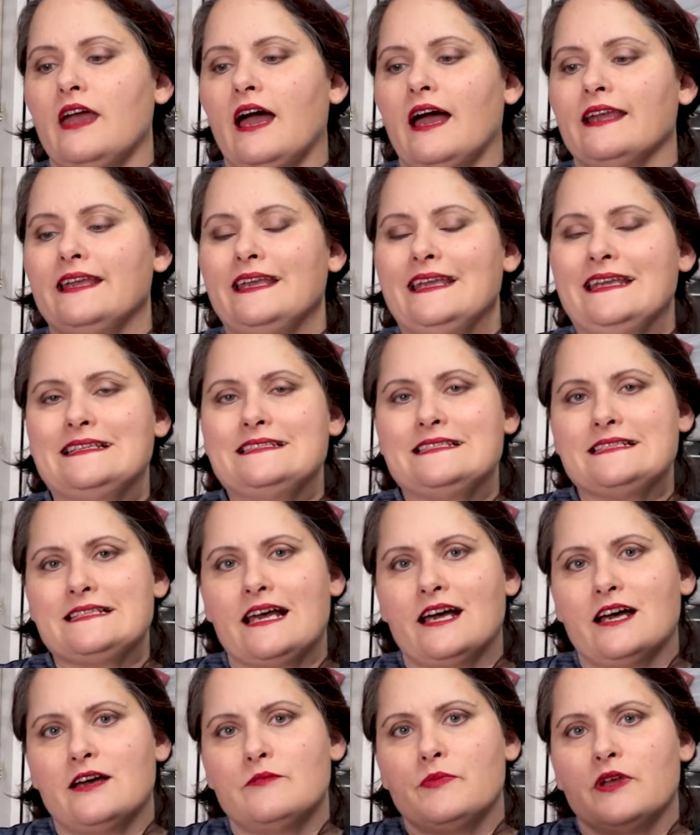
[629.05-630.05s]
I ended
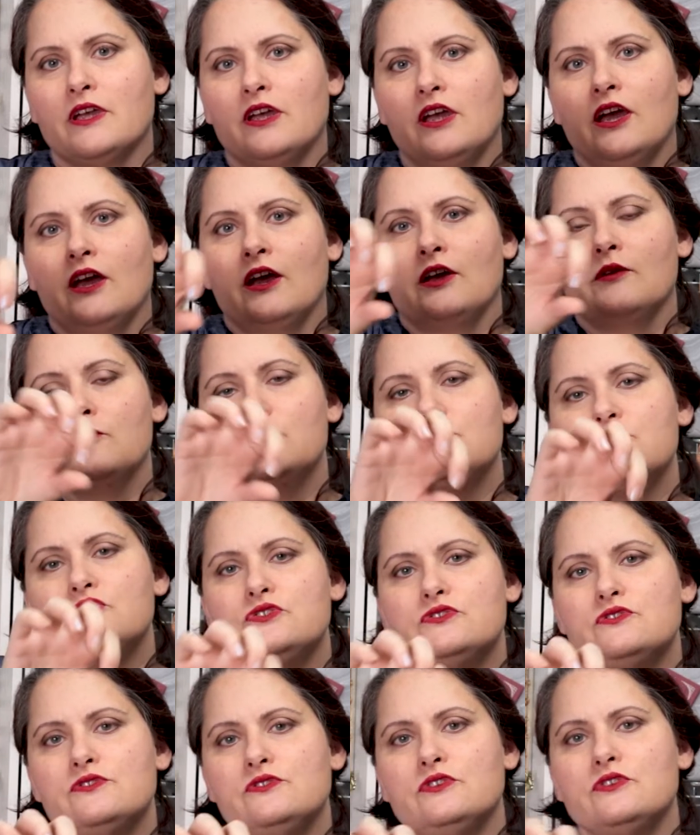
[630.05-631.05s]
up
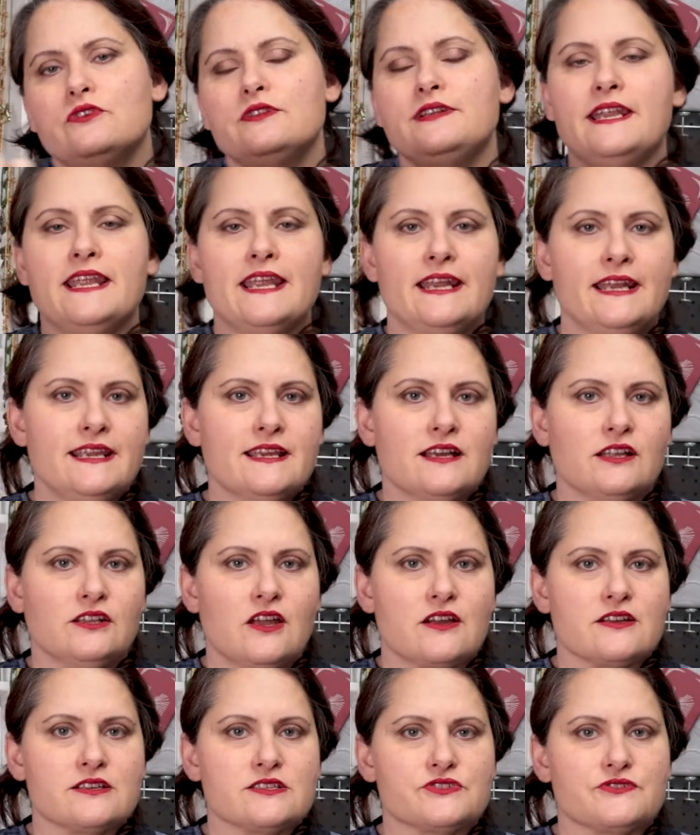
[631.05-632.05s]
knitting
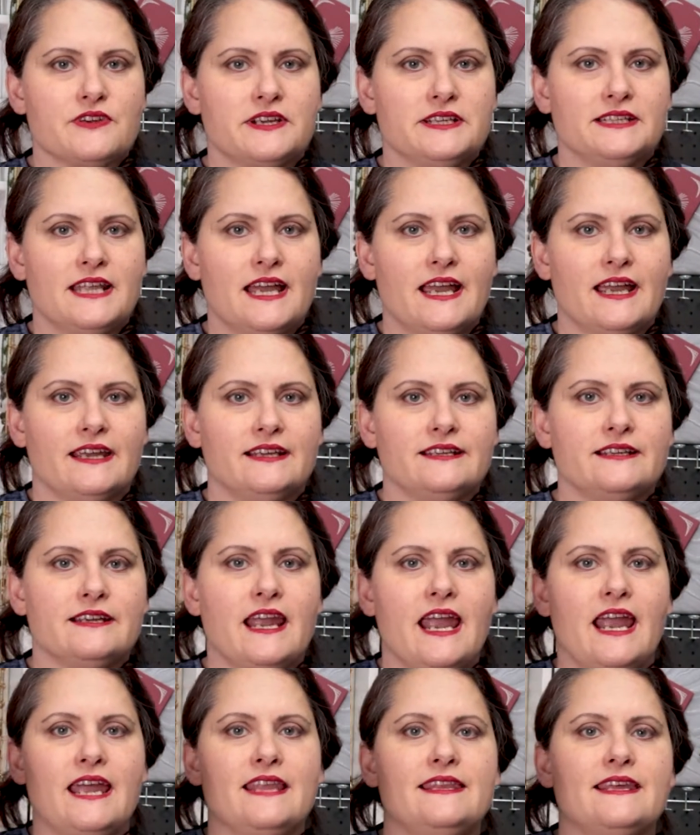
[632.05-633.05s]
along a straight line
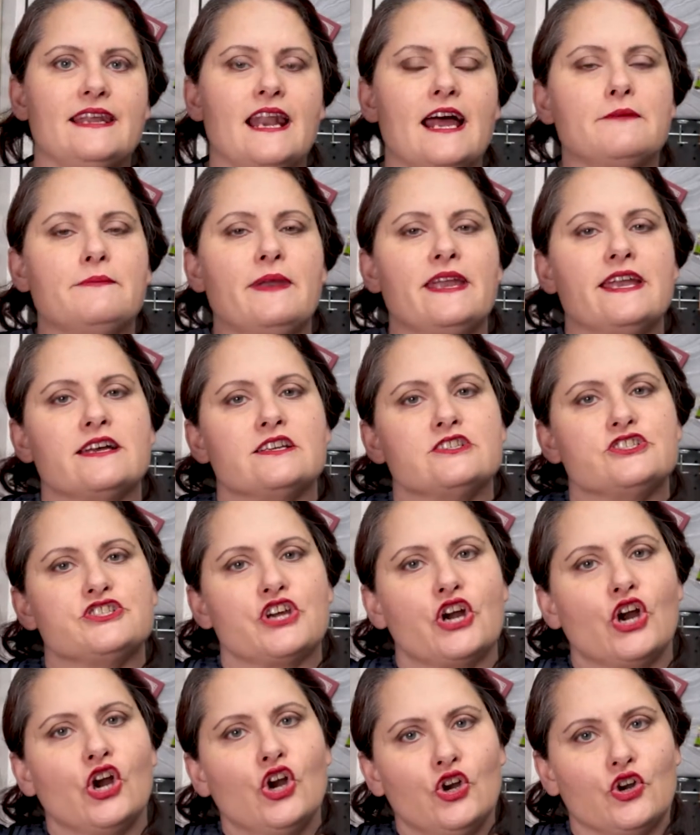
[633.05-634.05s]
and then I make a
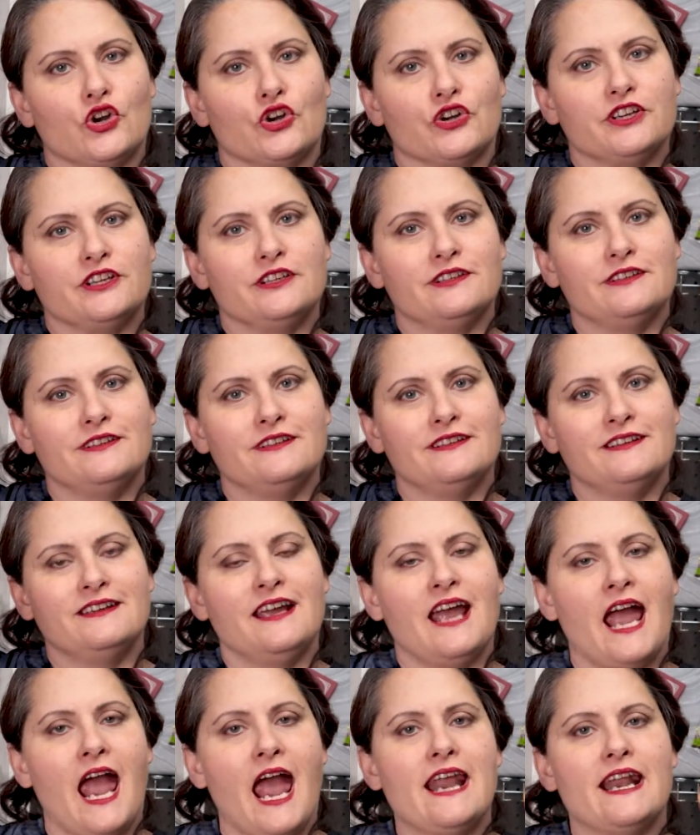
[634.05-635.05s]
turn
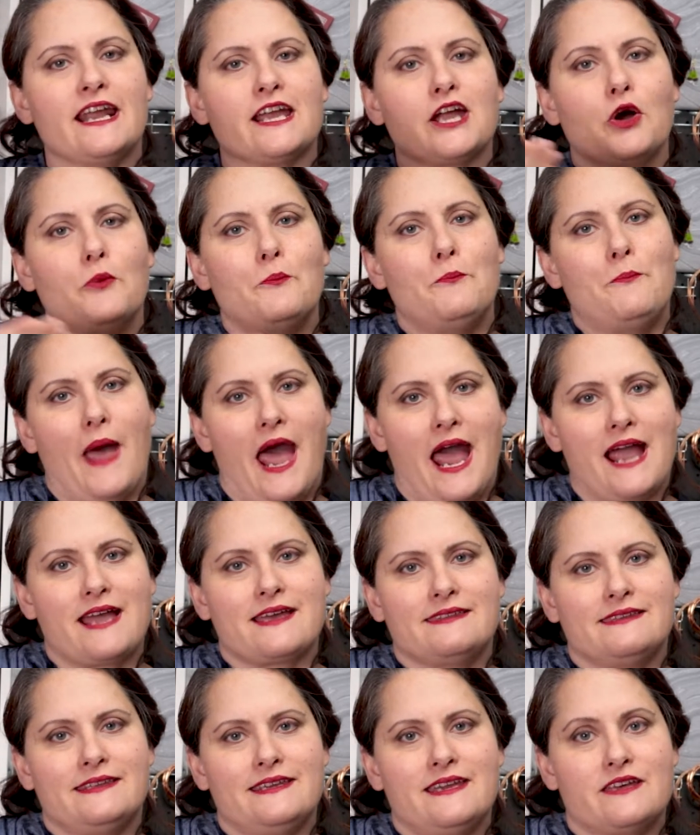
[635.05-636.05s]
and I go
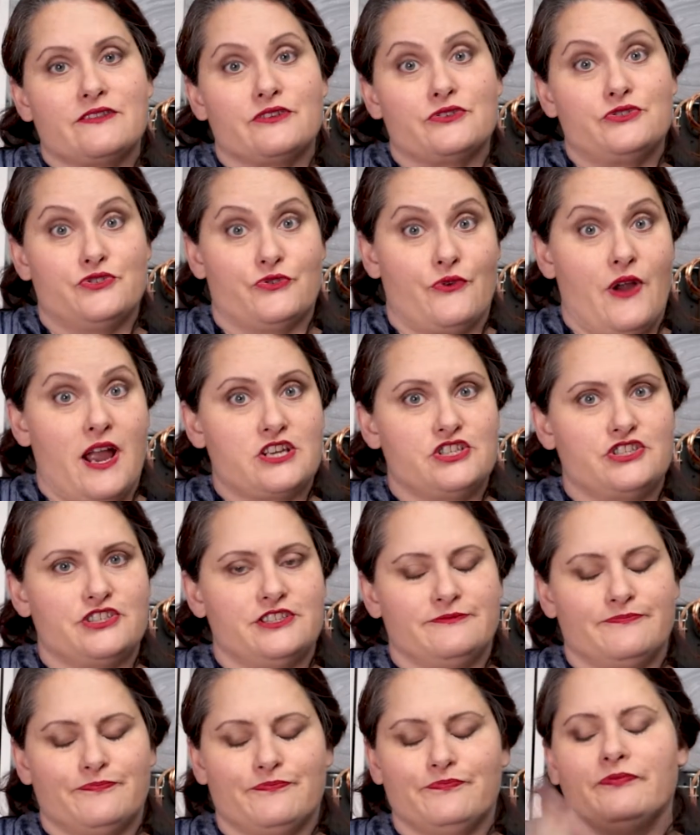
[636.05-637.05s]
back the other
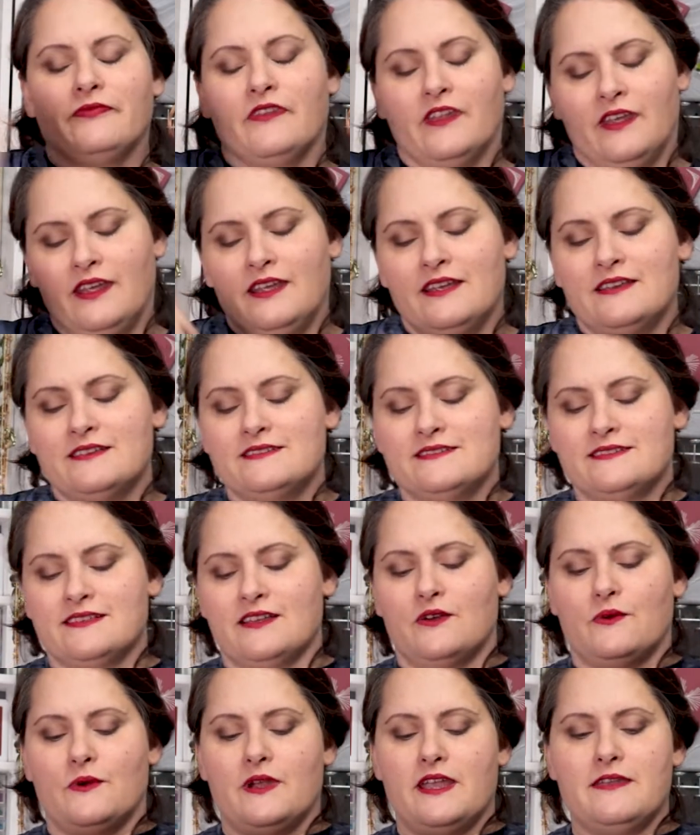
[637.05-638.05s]
direction.
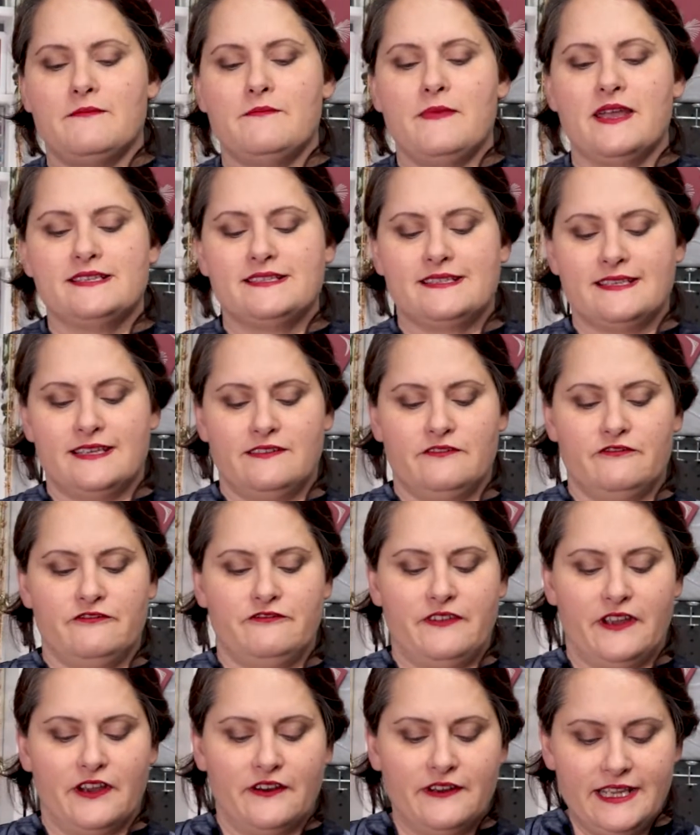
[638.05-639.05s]
So it makes it
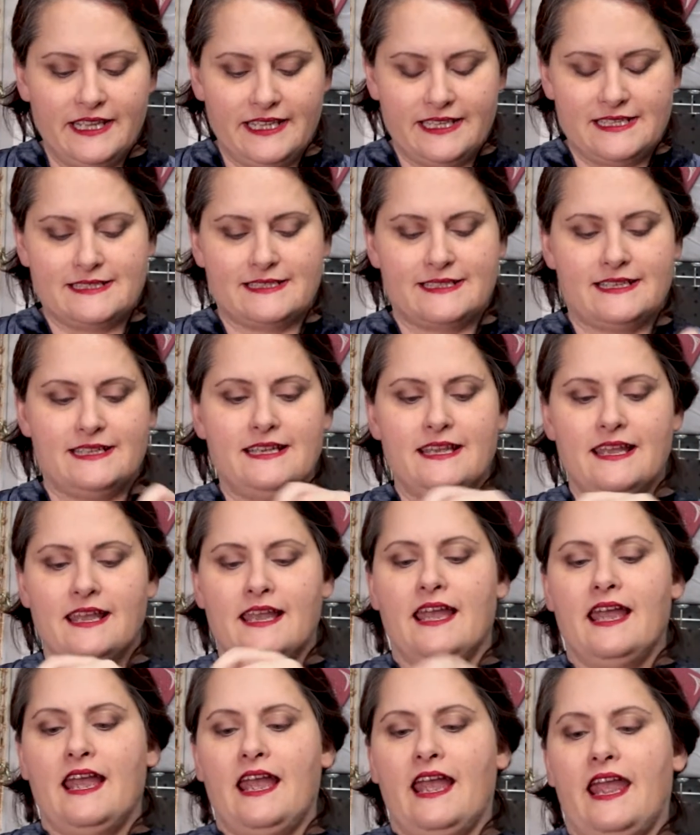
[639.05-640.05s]
very easy.
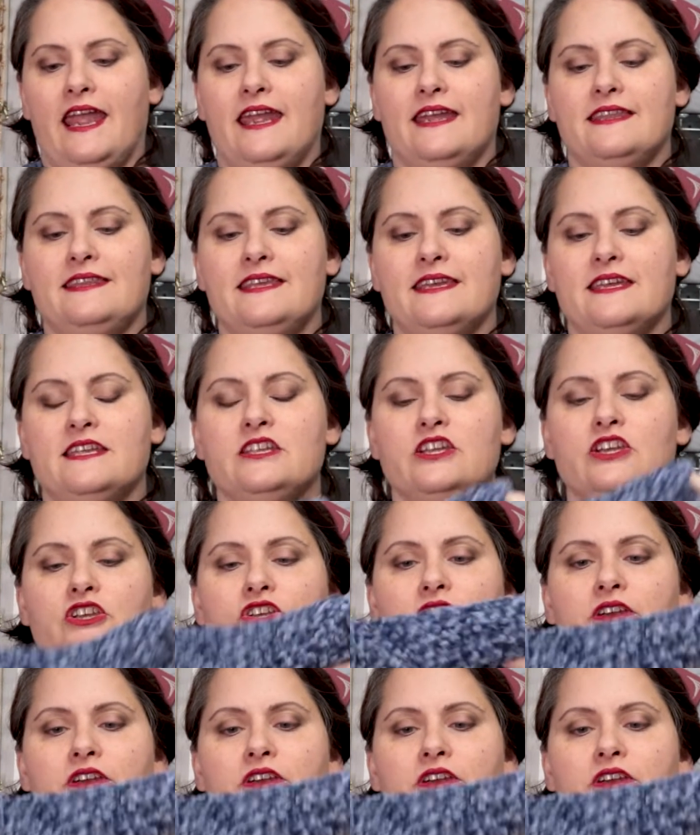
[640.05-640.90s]
And then